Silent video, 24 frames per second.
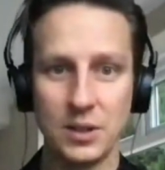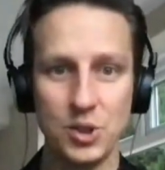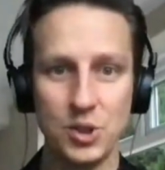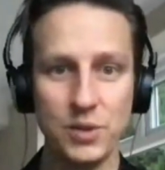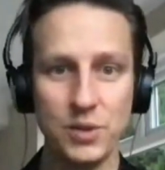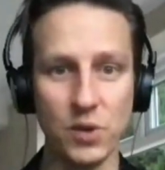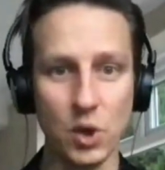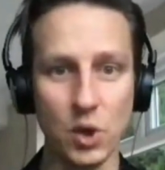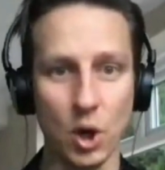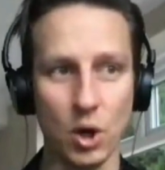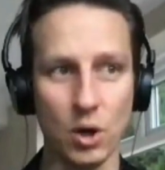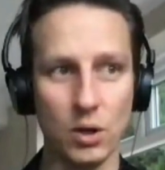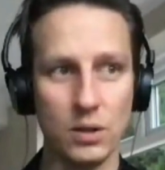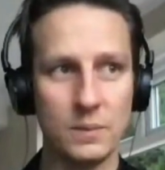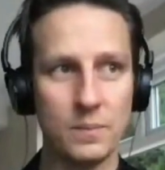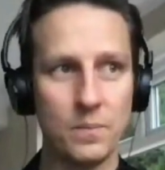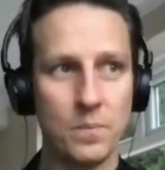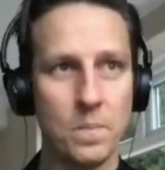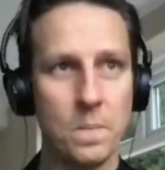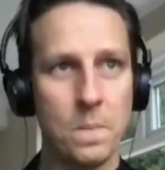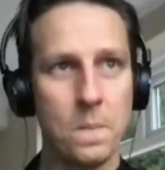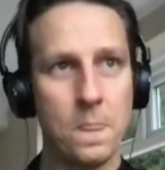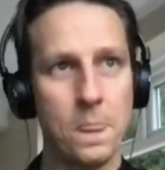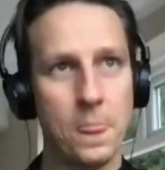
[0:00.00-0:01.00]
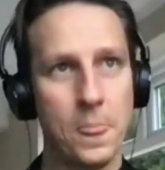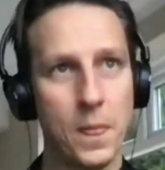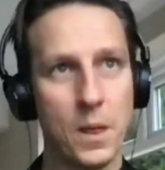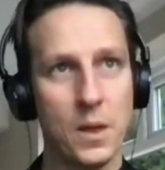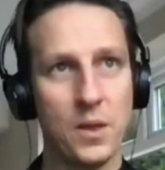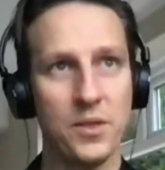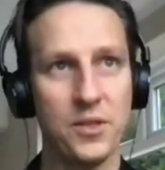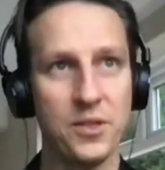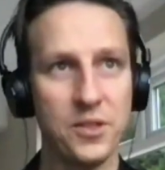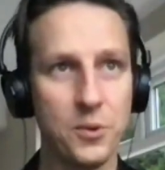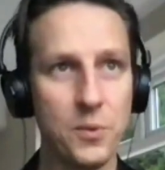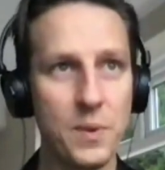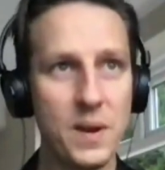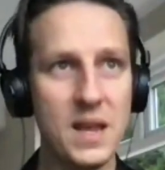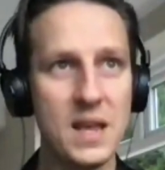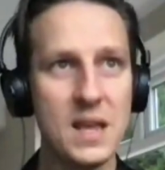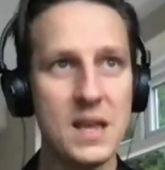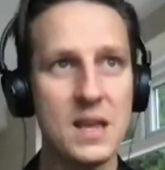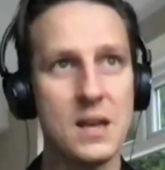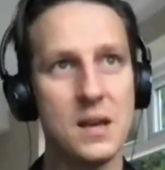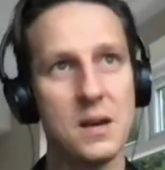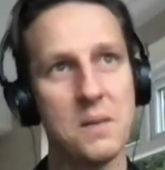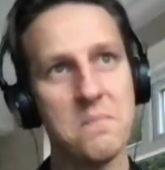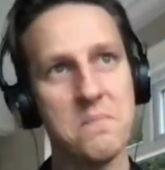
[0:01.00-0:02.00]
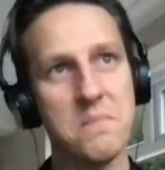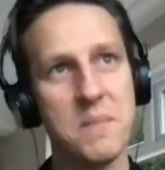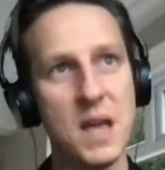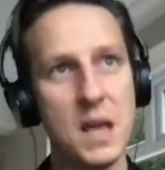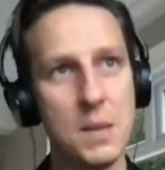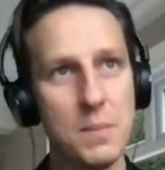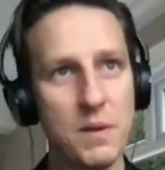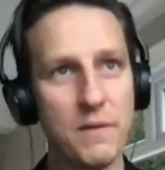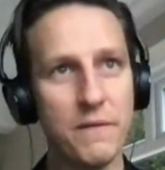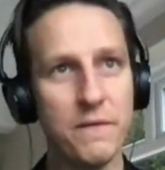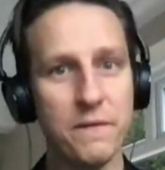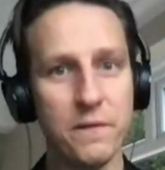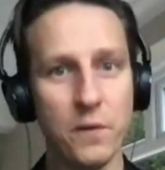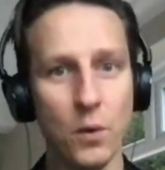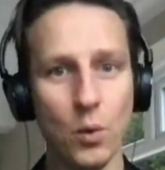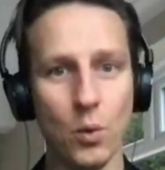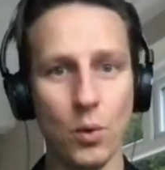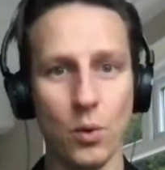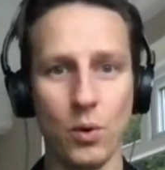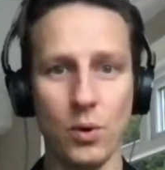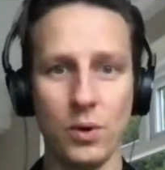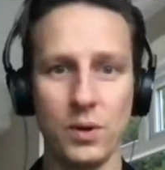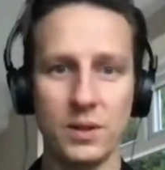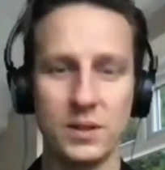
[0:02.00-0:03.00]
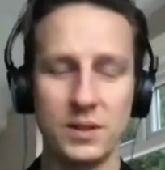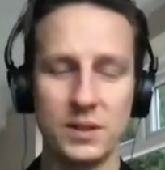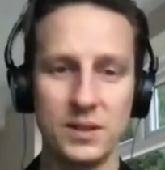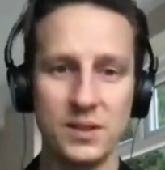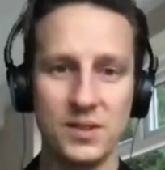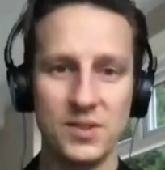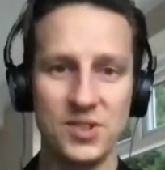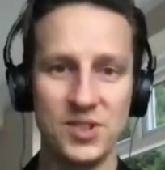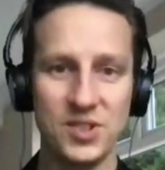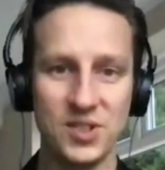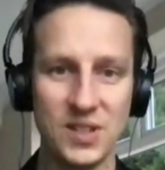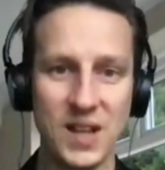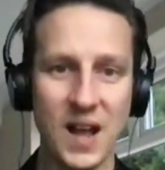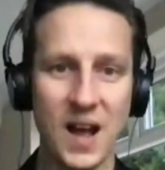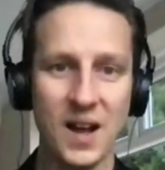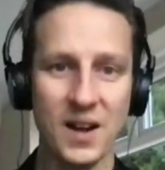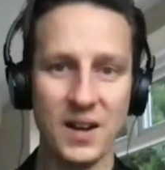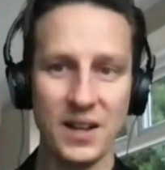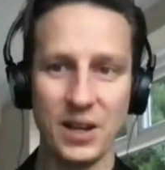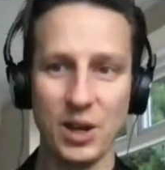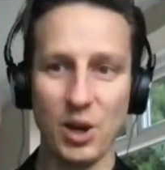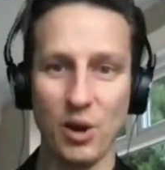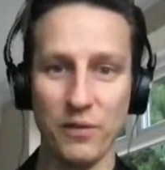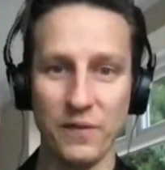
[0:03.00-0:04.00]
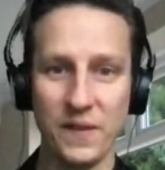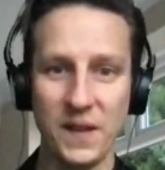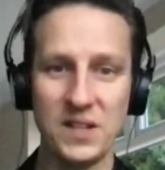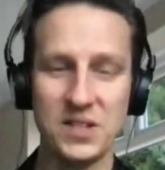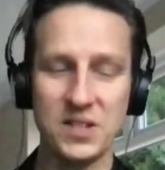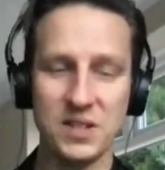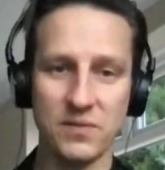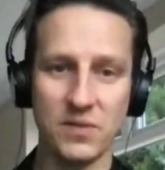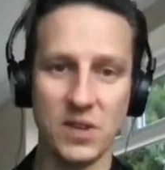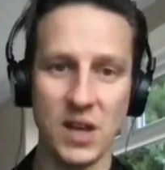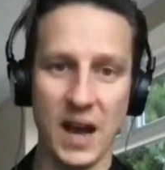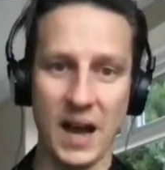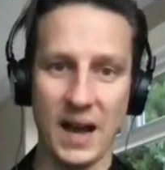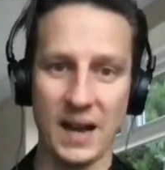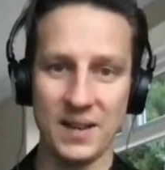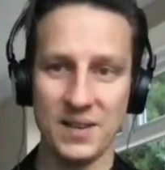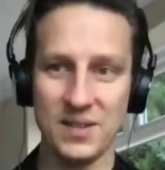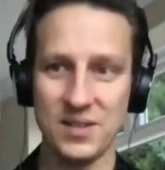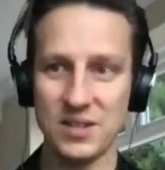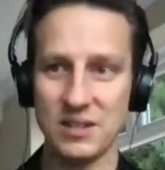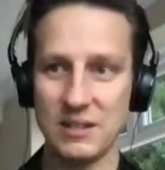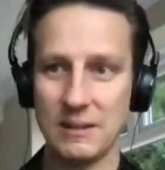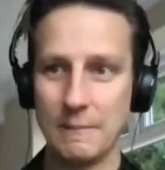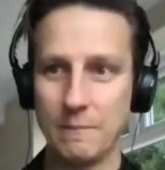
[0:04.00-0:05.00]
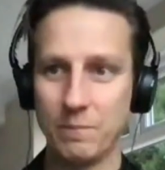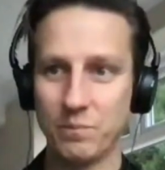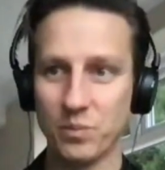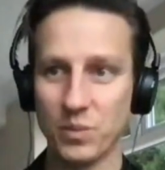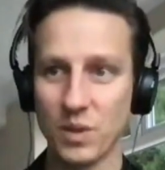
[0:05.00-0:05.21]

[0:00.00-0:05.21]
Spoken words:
You've got three, maybe four starting offensive guys